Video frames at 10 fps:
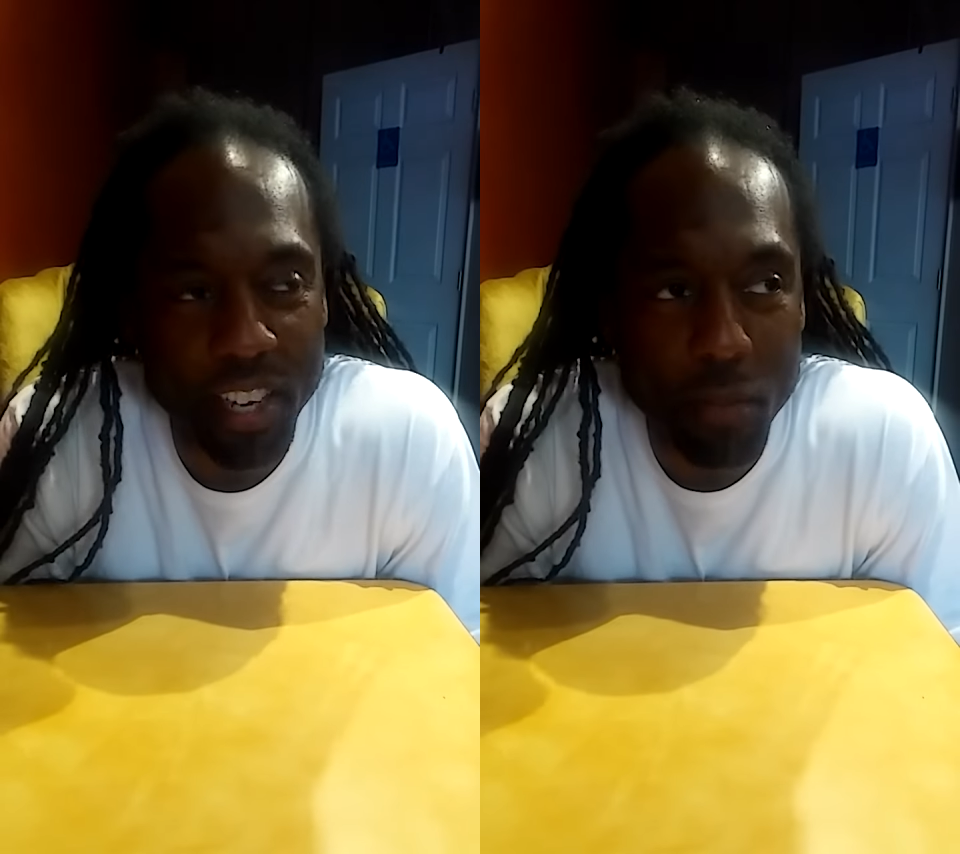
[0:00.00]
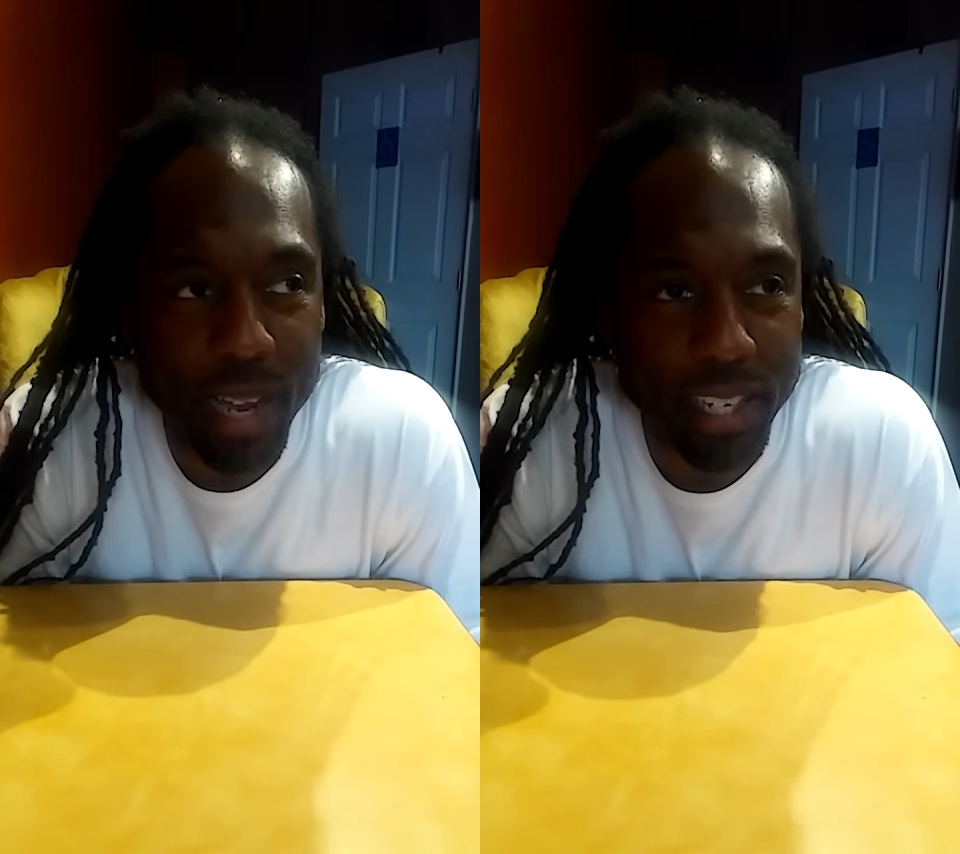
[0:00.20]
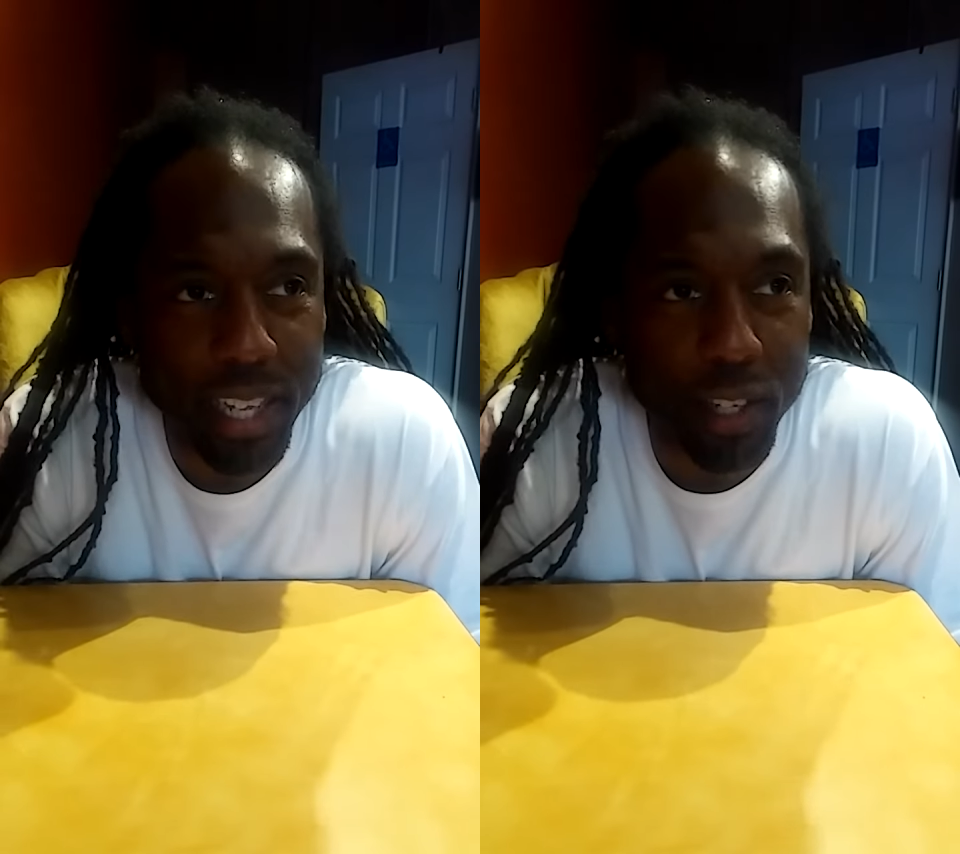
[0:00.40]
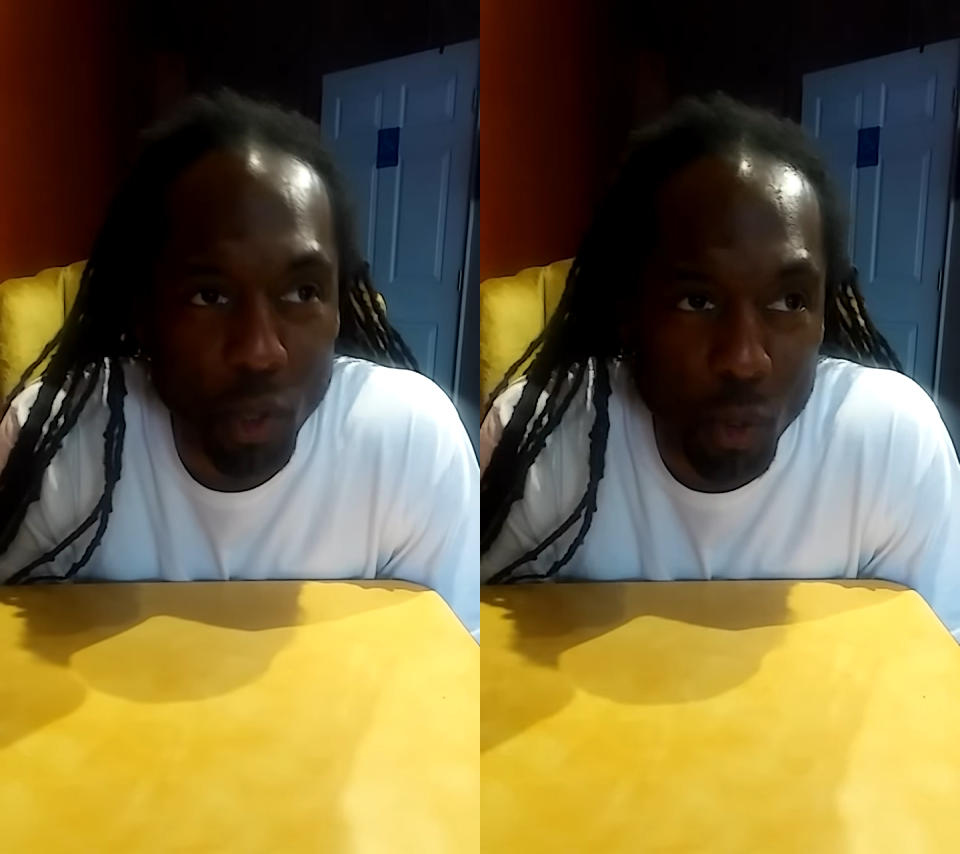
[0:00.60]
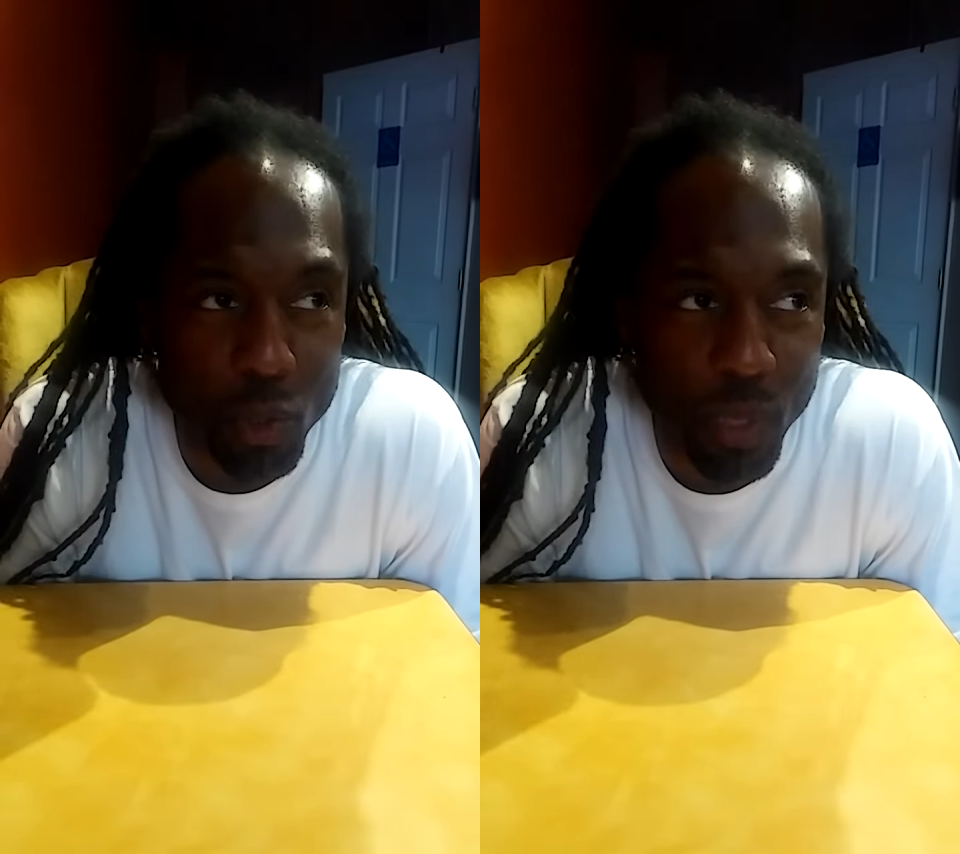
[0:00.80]
And anybody that
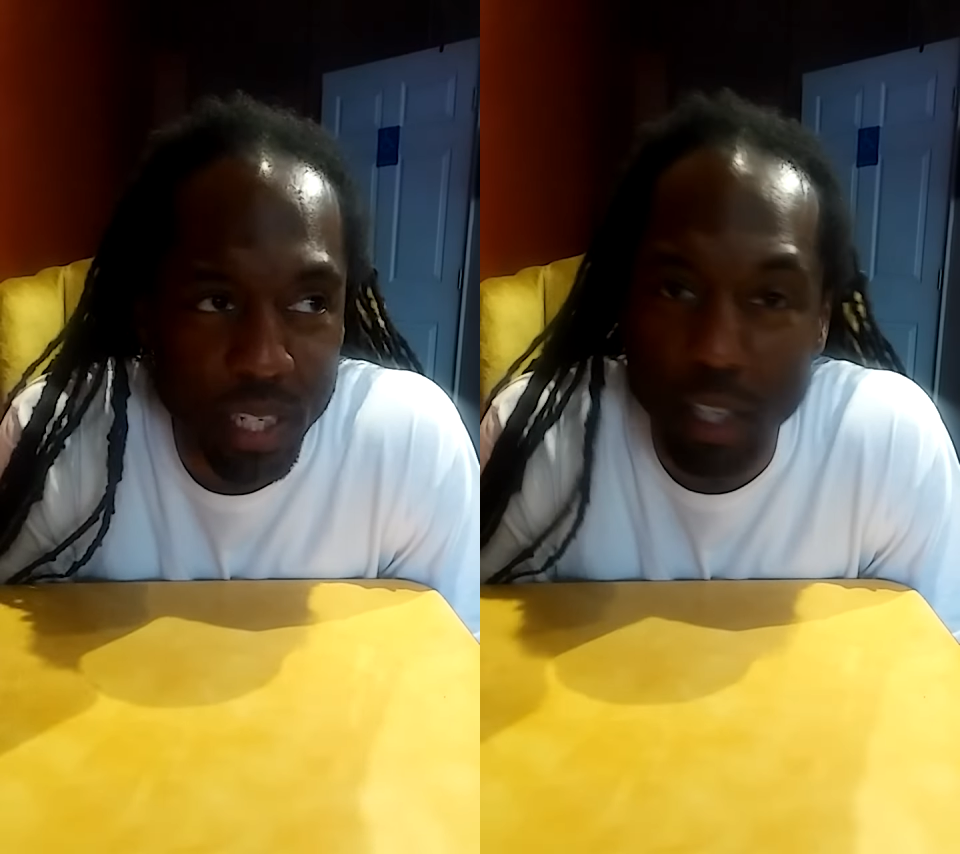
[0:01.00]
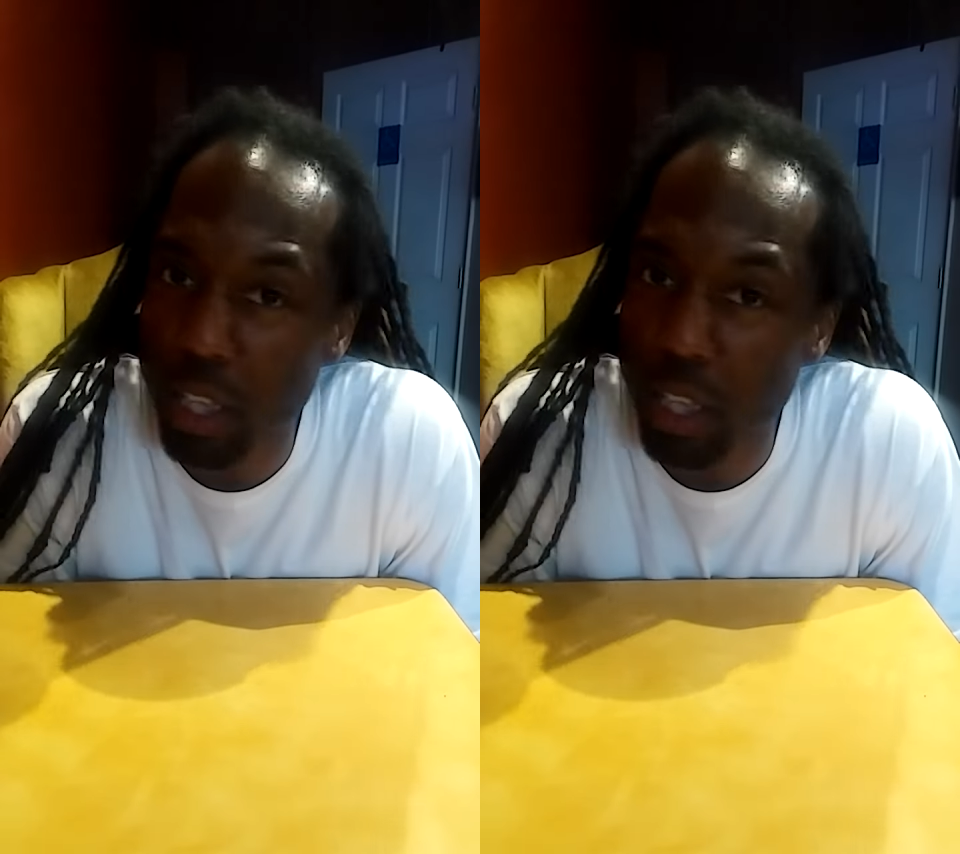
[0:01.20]
knows me,